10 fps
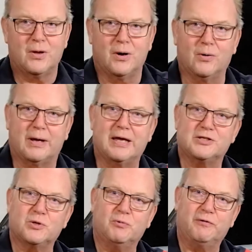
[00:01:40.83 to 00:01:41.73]
Okay,
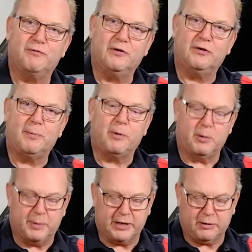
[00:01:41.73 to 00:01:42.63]
so we filled up our
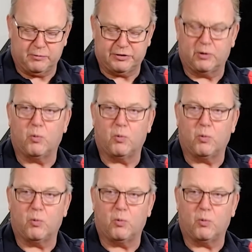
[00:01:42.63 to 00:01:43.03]
bucket with our